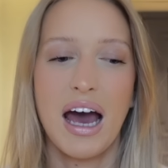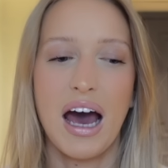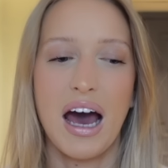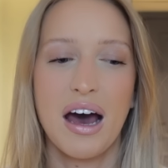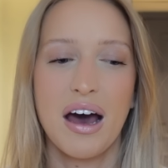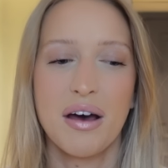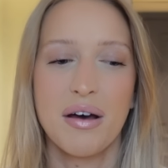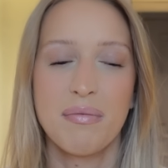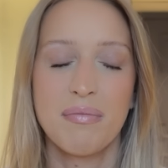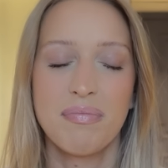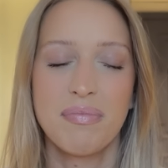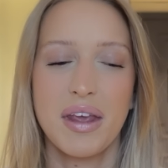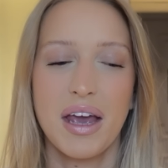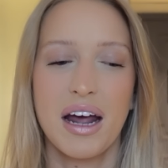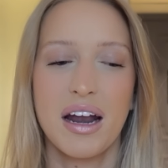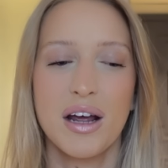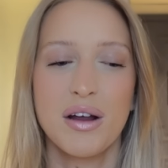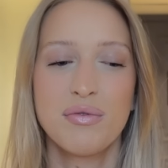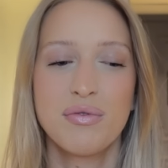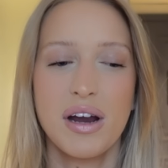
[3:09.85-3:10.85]
And
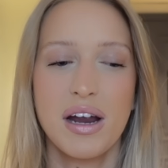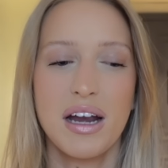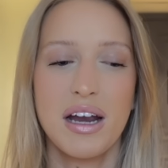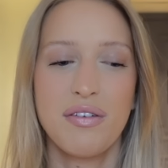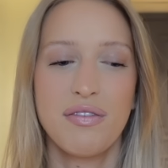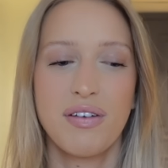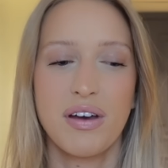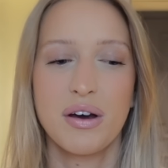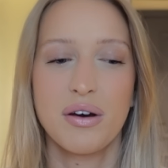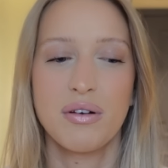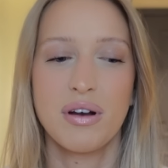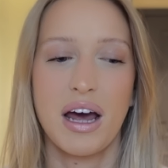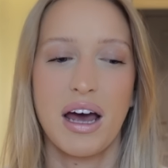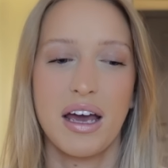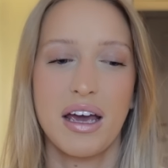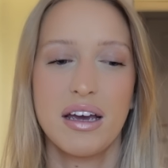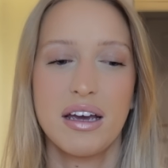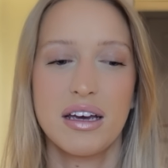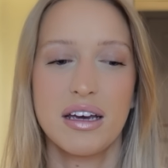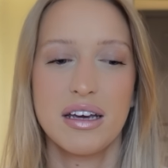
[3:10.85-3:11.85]
I really feel
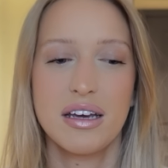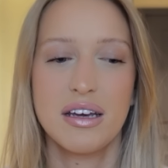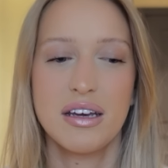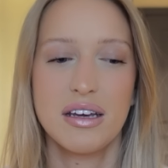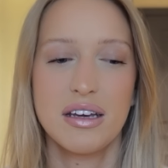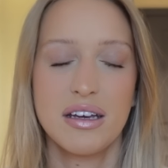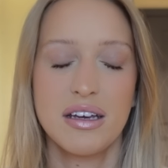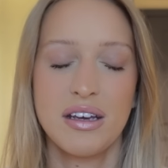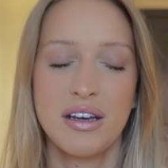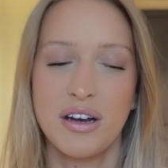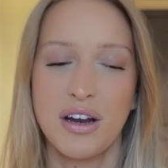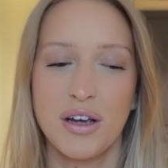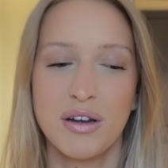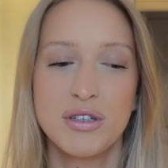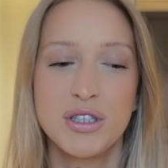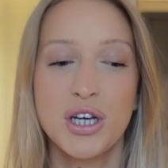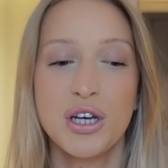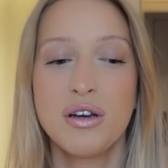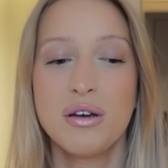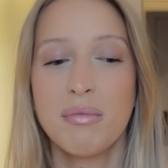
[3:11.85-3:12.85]
like, you know,
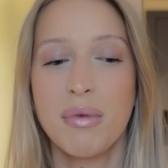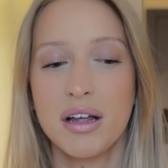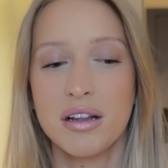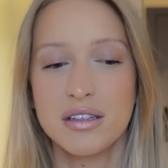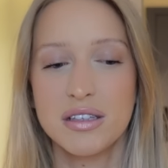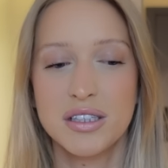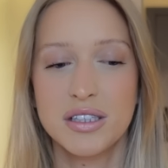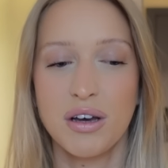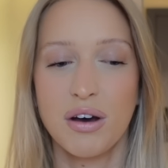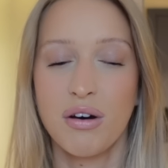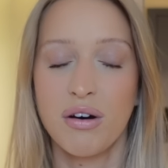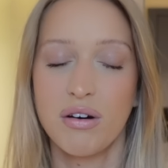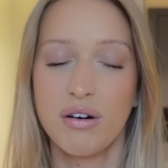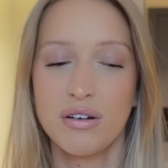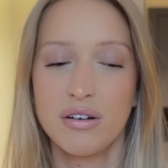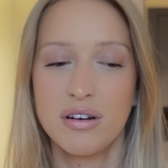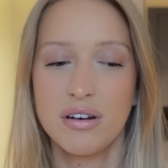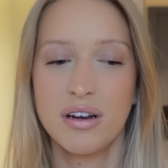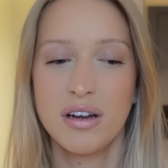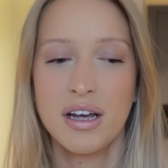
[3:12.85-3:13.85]
2 months
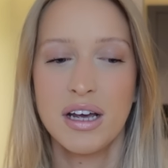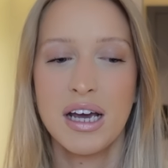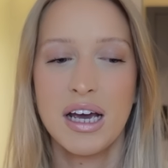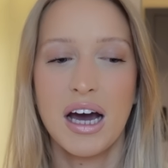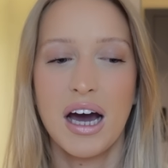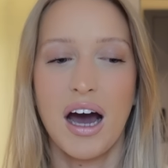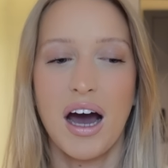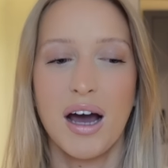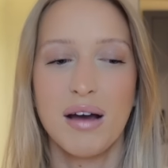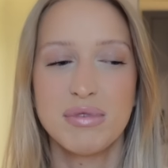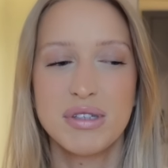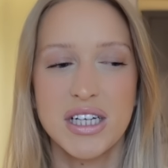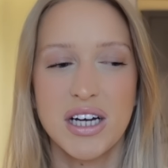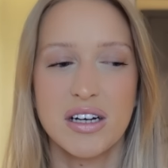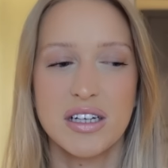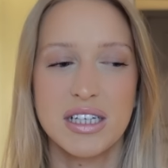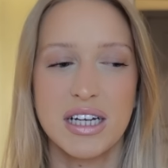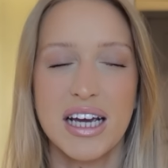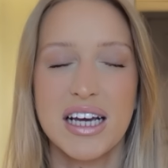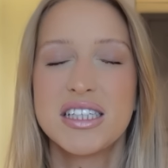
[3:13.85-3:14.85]
on,
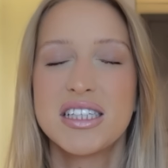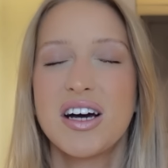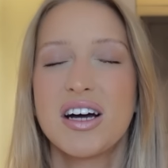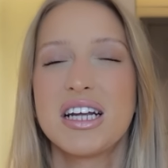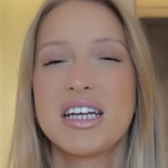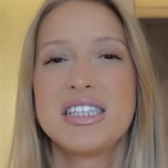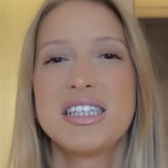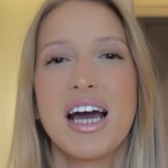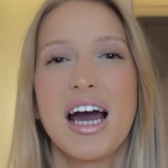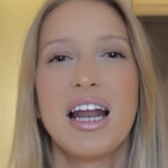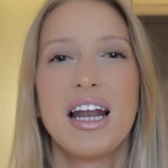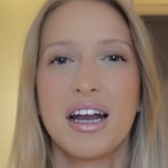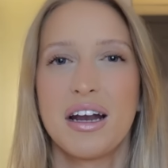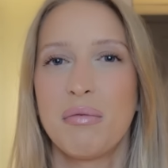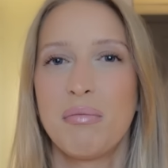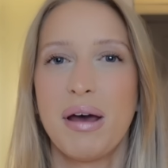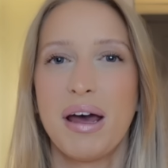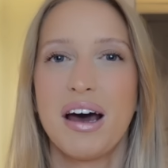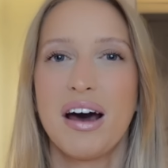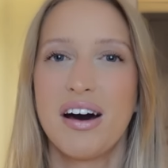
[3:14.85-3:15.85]
it's starting to get a little
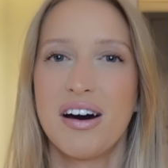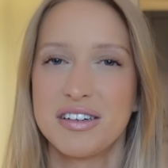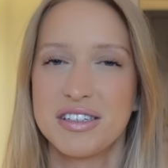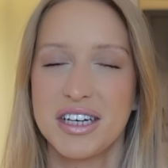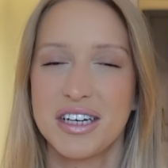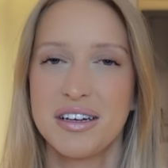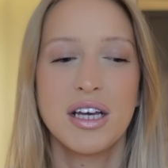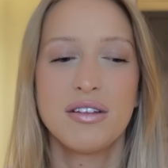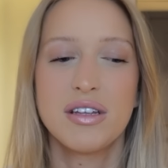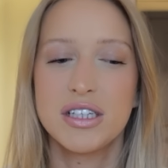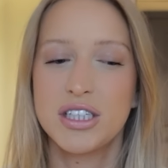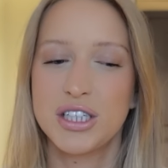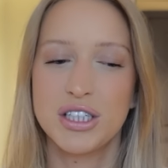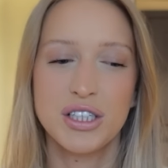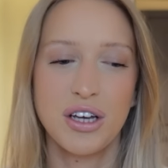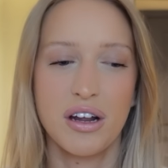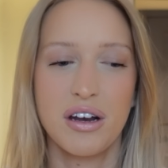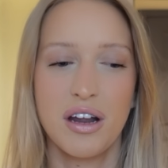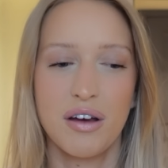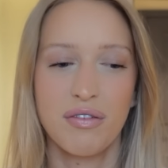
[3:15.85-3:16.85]
bit harder. So this just
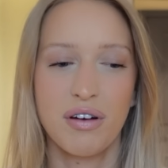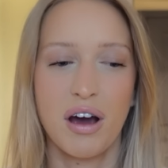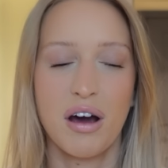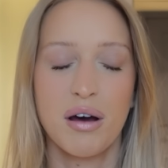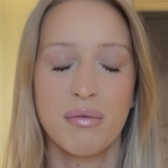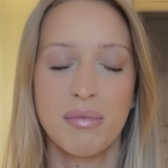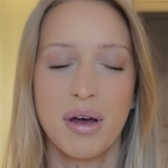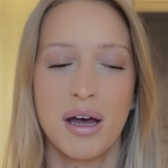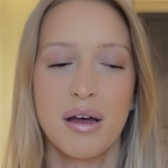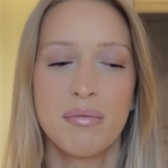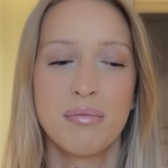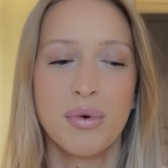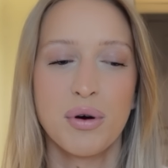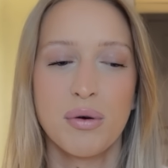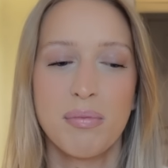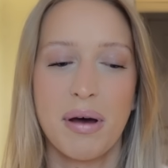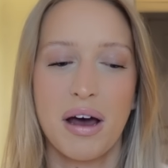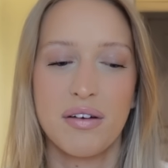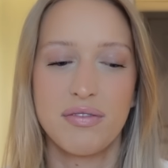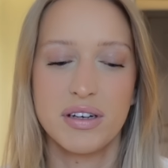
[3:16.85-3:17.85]
couldn't have come at a more
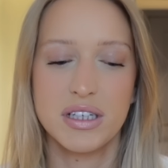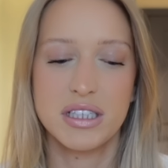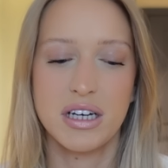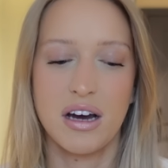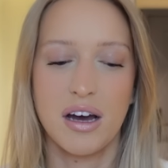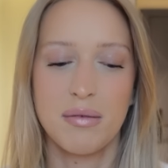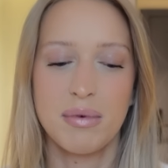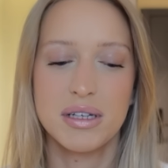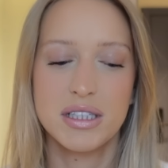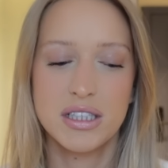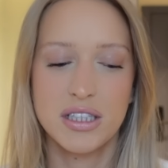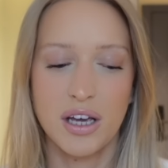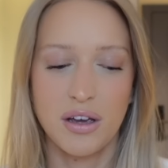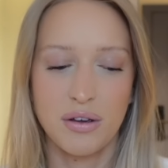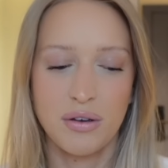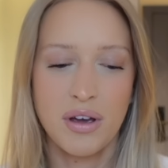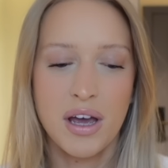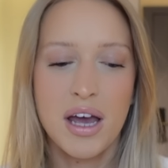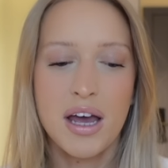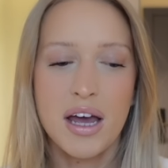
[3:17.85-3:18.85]
perfect time. It's so
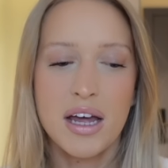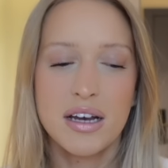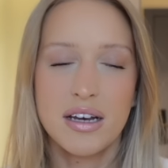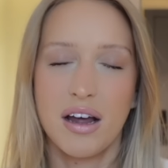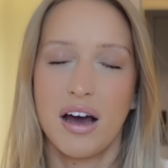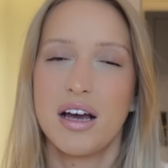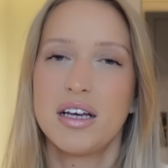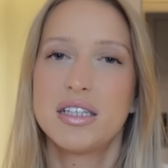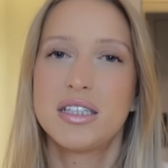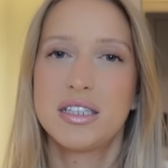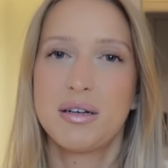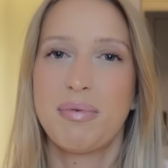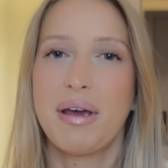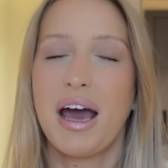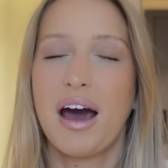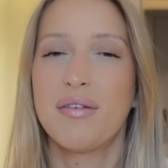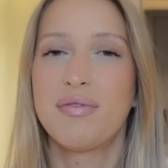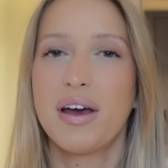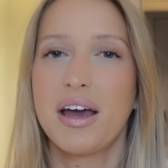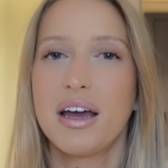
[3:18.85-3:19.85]
nice to be
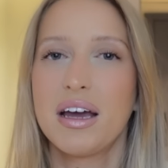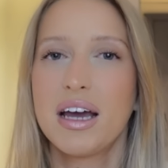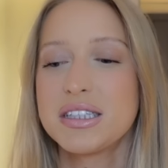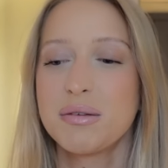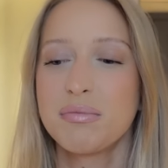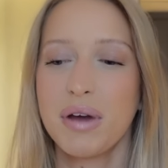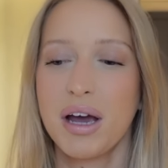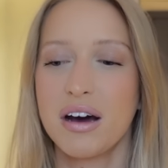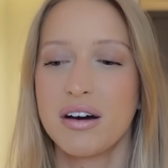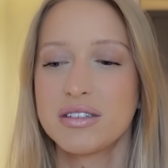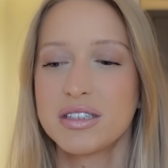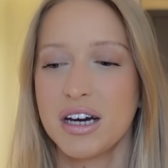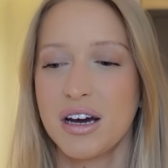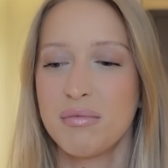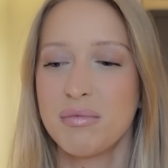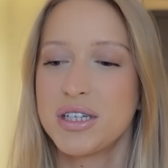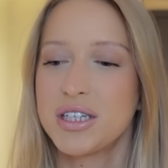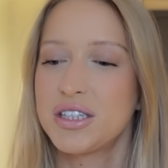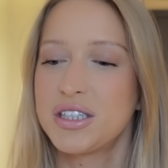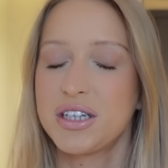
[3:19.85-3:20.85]
having some girl time
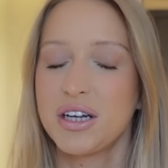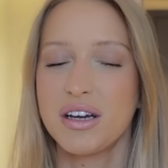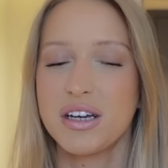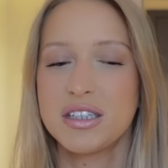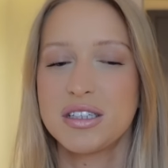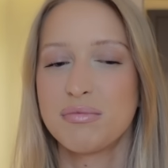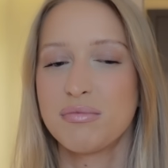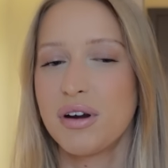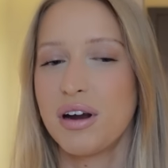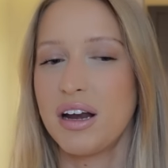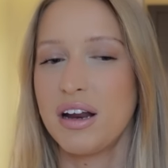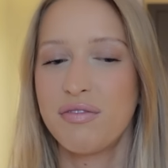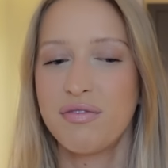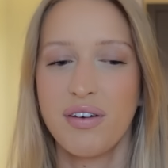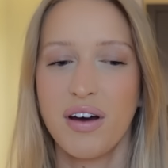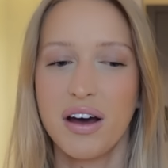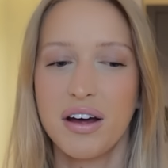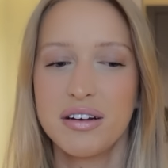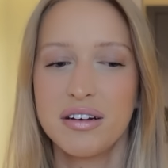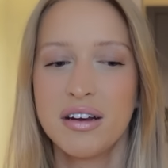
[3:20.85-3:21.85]
and just doing some really
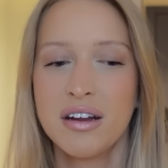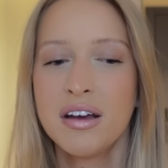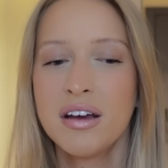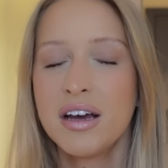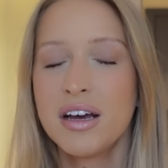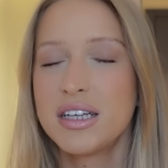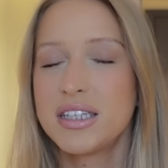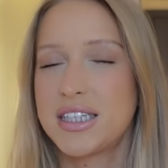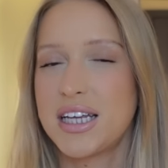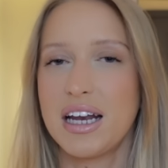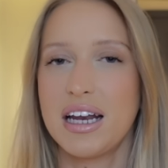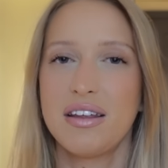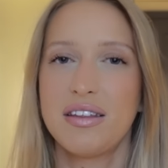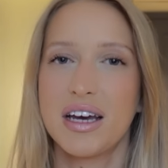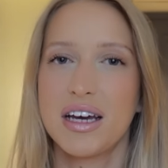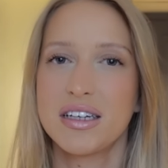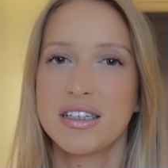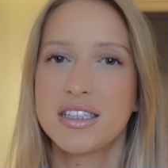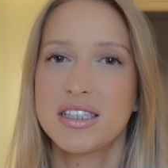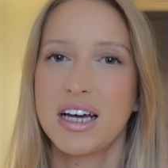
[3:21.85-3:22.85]
fun, silly
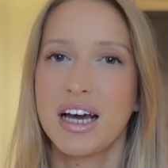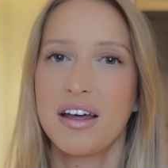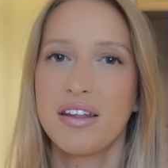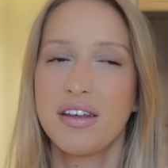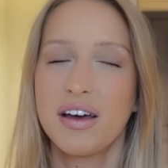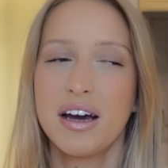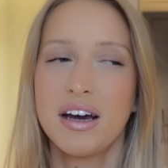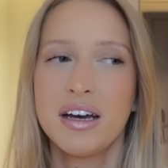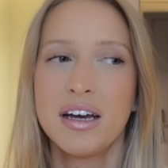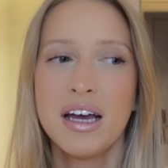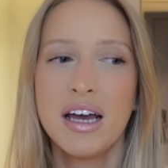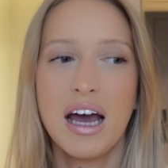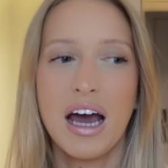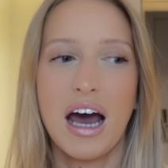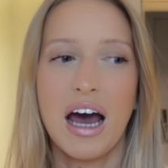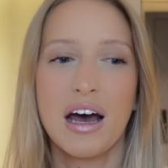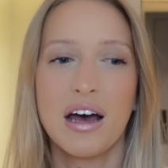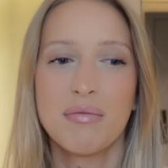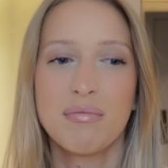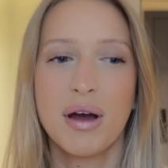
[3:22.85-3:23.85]
things together.
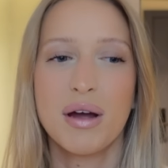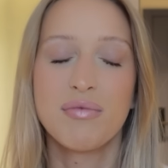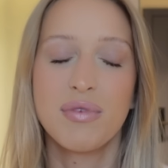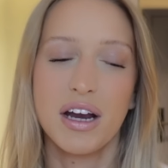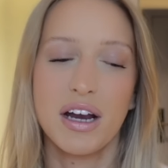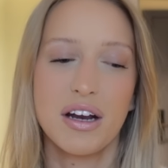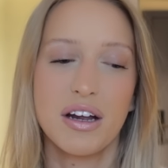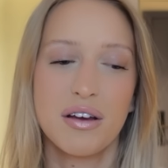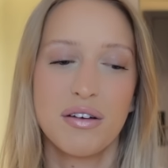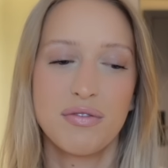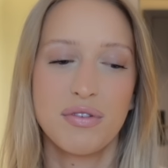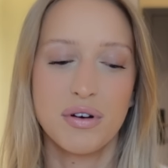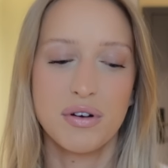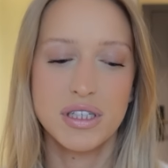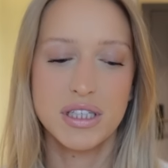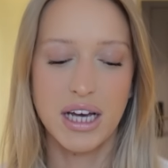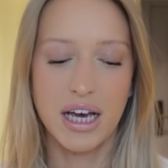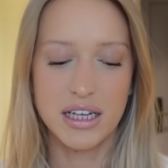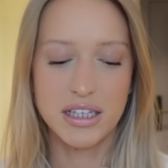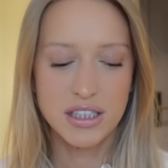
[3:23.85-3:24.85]
I'm really looking forward
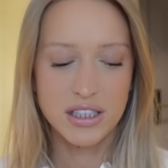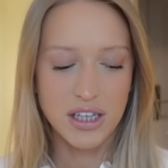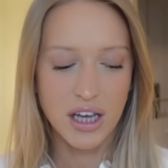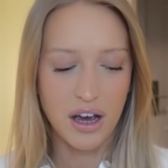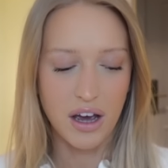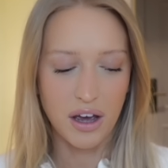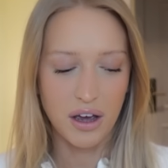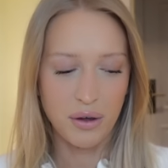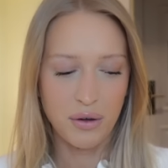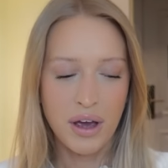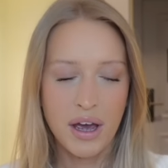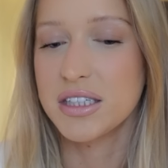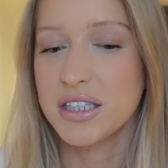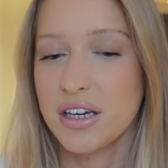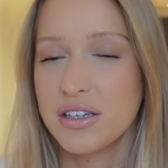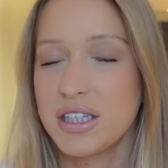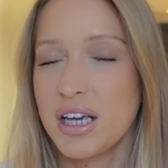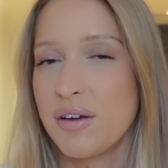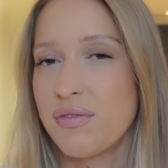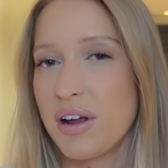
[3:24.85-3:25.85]
to it. So let's go
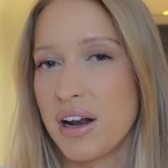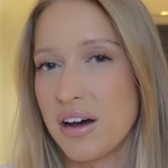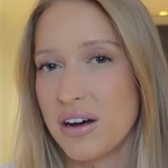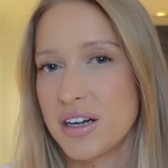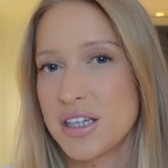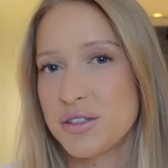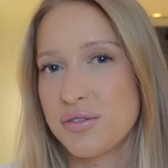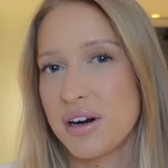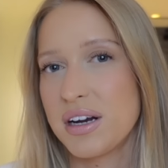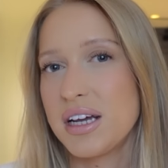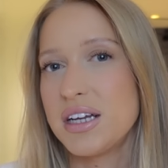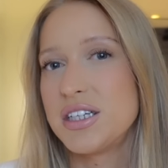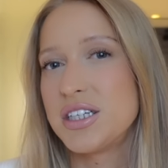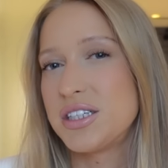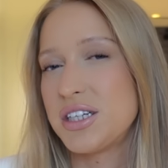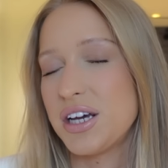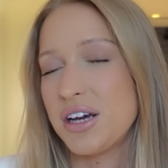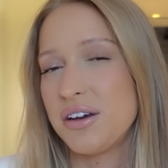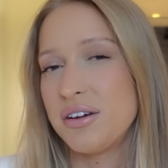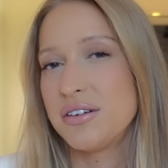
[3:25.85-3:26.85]
see if Alana's ready to
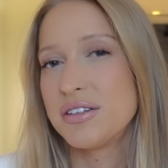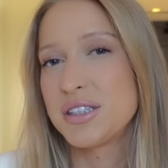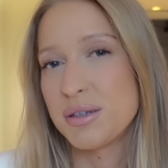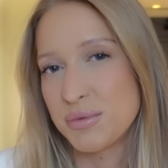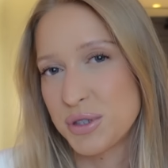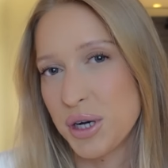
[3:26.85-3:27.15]
do some